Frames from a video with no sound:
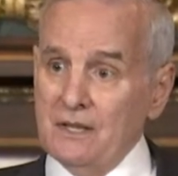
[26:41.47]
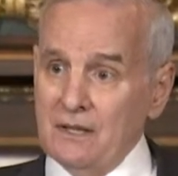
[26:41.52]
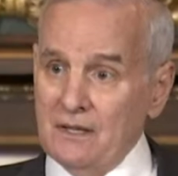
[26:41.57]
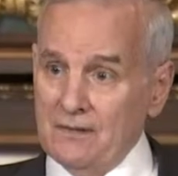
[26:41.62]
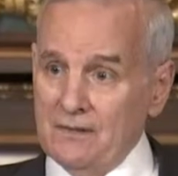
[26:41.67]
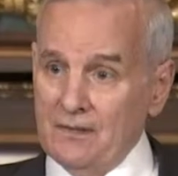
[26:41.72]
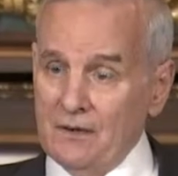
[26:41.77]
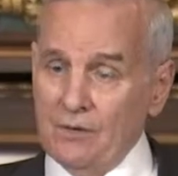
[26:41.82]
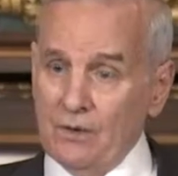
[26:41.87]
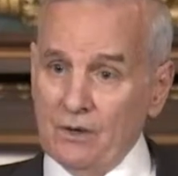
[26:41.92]

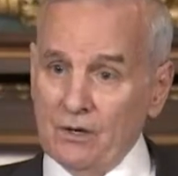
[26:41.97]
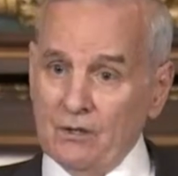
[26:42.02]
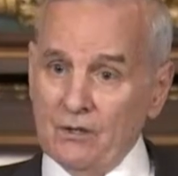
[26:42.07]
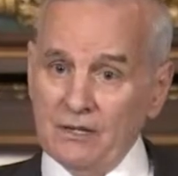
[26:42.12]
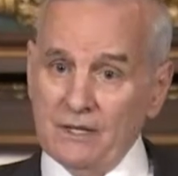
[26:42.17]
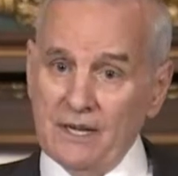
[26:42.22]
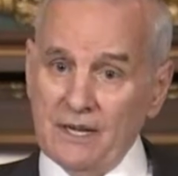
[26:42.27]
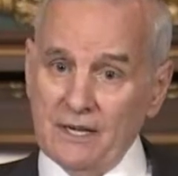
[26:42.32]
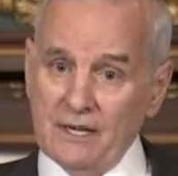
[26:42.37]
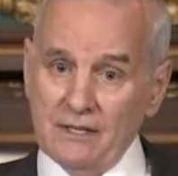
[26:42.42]
If they want to
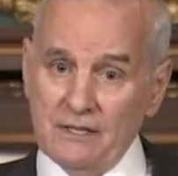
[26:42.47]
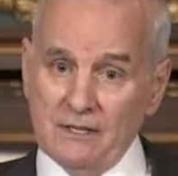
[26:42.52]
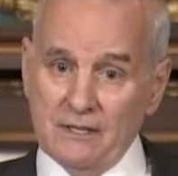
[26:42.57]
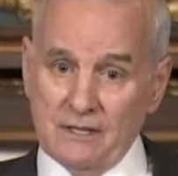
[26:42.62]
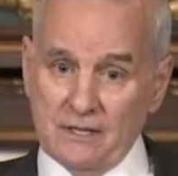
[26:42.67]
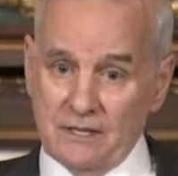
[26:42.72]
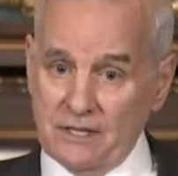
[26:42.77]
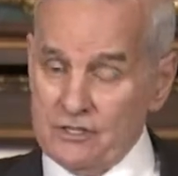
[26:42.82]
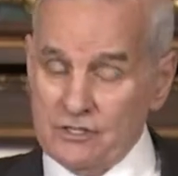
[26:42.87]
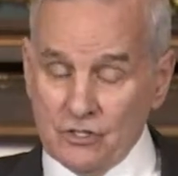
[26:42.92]
look at it,
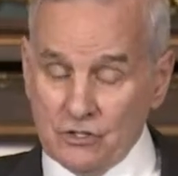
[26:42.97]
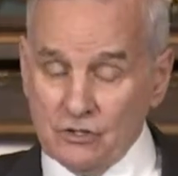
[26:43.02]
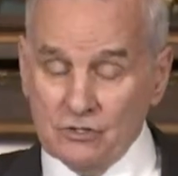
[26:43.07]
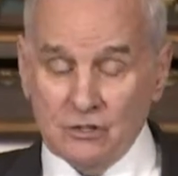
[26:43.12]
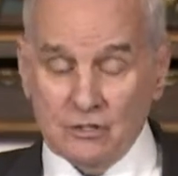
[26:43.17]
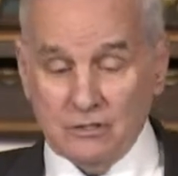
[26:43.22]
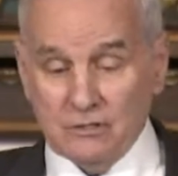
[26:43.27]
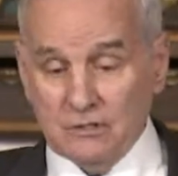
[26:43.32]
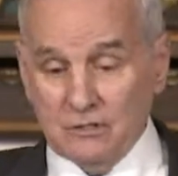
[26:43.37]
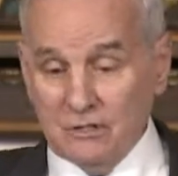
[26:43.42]
they should
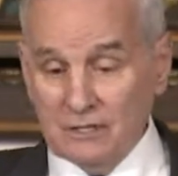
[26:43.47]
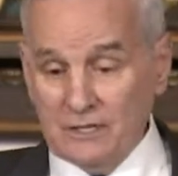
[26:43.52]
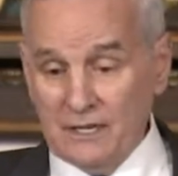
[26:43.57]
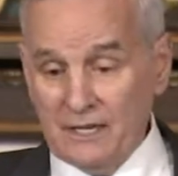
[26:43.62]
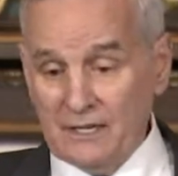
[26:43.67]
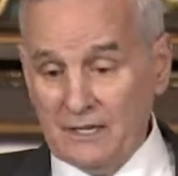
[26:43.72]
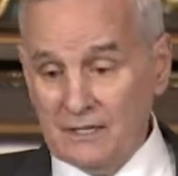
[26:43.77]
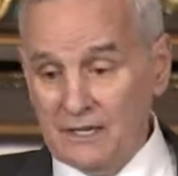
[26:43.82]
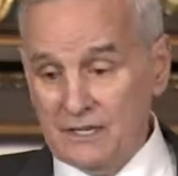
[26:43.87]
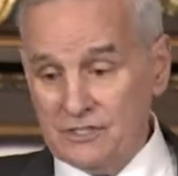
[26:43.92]
look
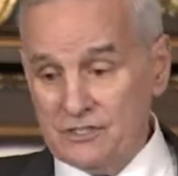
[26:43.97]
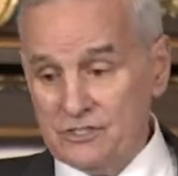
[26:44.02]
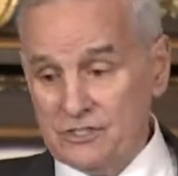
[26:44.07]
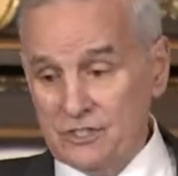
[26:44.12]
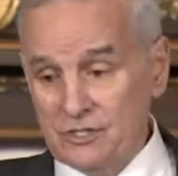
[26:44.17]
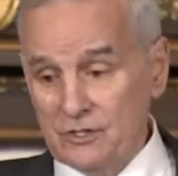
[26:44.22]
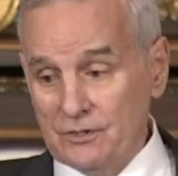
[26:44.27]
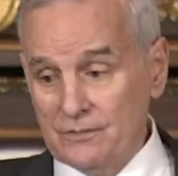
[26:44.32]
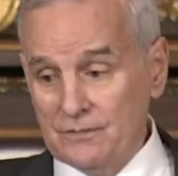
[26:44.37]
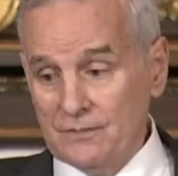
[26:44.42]
at it next
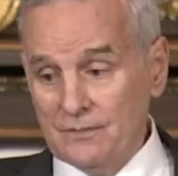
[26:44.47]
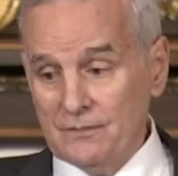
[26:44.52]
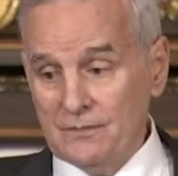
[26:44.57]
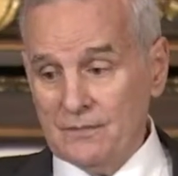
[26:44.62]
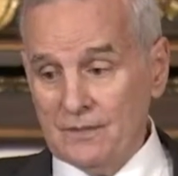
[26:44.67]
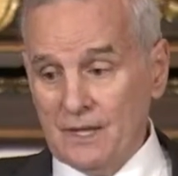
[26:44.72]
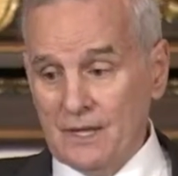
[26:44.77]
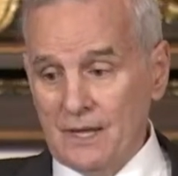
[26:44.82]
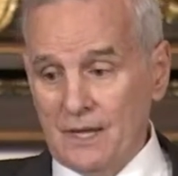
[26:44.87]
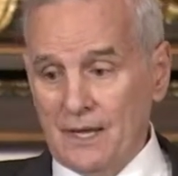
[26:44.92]
year
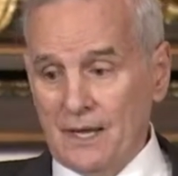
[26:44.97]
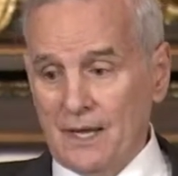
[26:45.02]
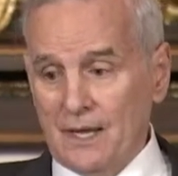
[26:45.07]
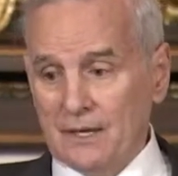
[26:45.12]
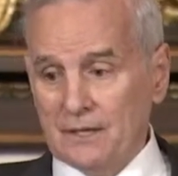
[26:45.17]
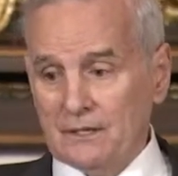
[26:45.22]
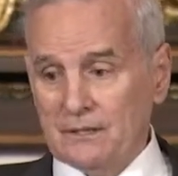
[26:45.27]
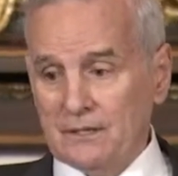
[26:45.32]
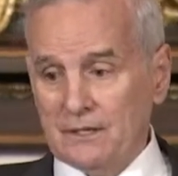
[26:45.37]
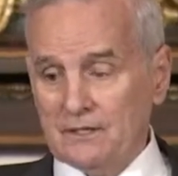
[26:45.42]

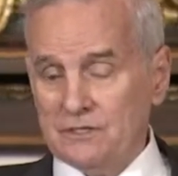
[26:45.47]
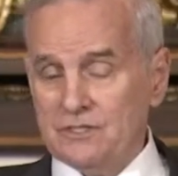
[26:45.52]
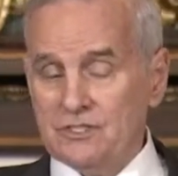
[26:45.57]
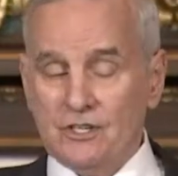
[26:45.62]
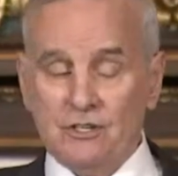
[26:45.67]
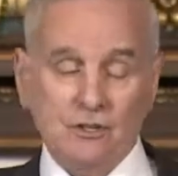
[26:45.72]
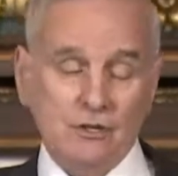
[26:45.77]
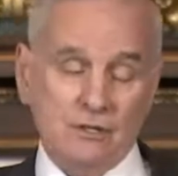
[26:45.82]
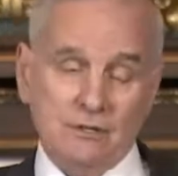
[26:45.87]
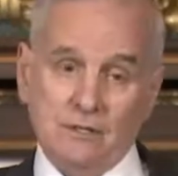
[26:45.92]
and
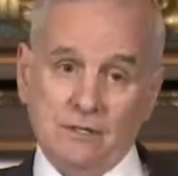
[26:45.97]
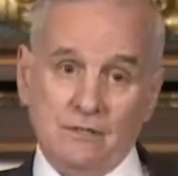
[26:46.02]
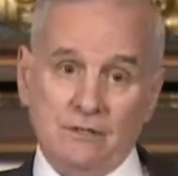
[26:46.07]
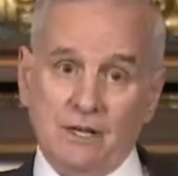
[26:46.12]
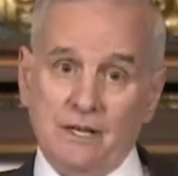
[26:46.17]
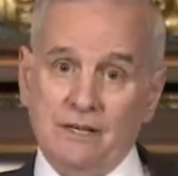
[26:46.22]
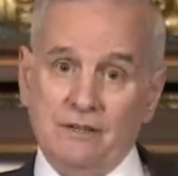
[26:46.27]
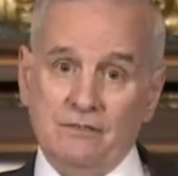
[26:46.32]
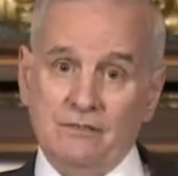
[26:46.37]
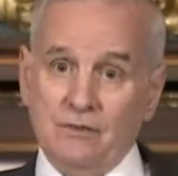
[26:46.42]
consider it in
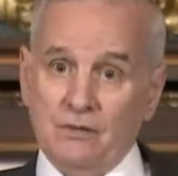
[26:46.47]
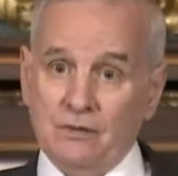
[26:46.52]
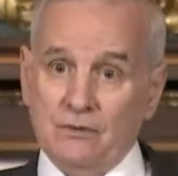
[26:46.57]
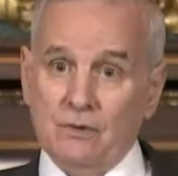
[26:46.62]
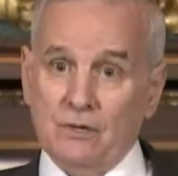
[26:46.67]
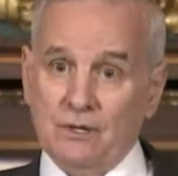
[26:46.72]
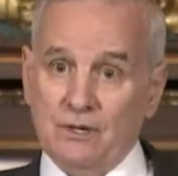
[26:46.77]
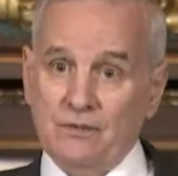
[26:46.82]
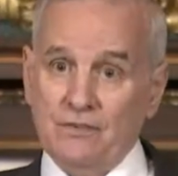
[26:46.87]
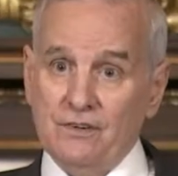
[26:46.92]
light of
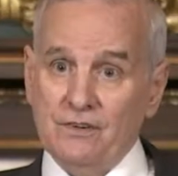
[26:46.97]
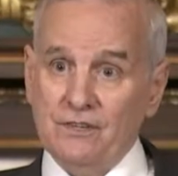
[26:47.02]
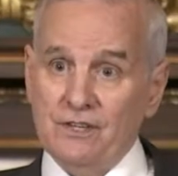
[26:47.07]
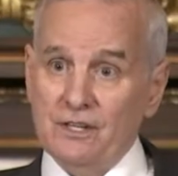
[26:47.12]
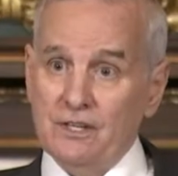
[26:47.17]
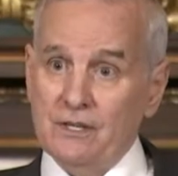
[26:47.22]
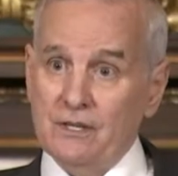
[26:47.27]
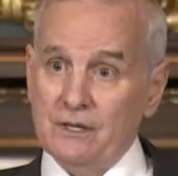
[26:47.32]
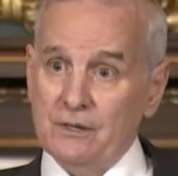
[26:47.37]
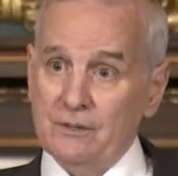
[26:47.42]
whatever
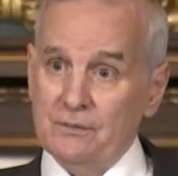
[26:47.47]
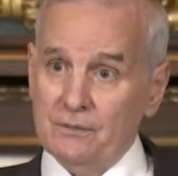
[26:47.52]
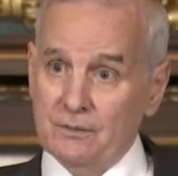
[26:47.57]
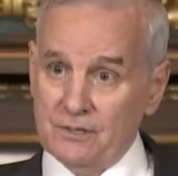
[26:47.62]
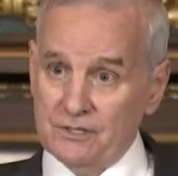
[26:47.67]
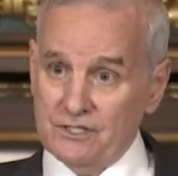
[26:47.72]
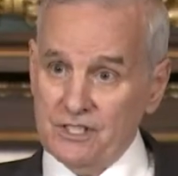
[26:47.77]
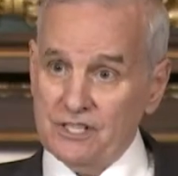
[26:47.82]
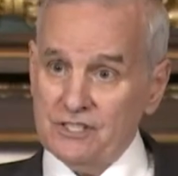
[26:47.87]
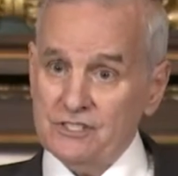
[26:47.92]
the
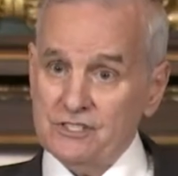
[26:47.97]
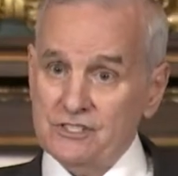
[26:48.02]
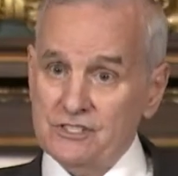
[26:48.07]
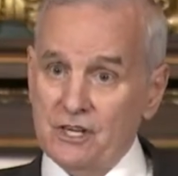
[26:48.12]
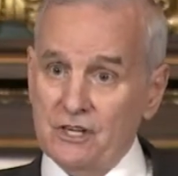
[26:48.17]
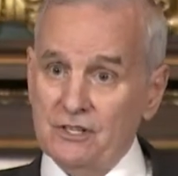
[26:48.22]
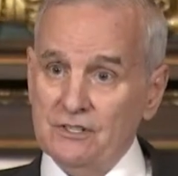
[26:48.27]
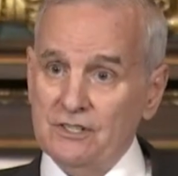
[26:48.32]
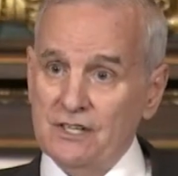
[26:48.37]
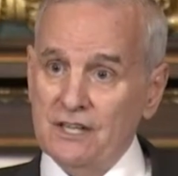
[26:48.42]
projections
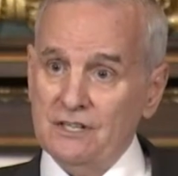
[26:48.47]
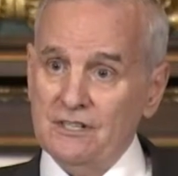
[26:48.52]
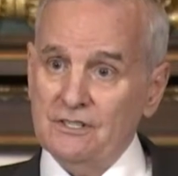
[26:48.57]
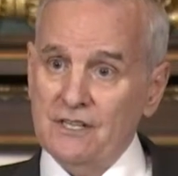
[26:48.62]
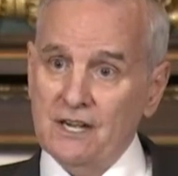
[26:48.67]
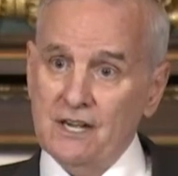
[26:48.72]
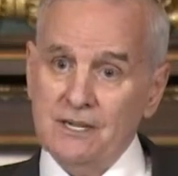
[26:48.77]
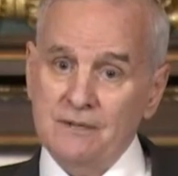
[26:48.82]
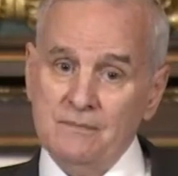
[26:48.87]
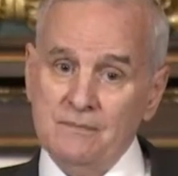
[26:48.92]
are at that
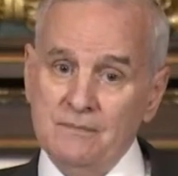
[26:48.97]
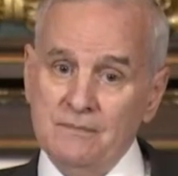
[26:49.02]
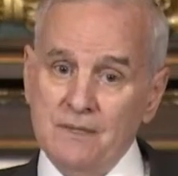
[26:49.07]
time,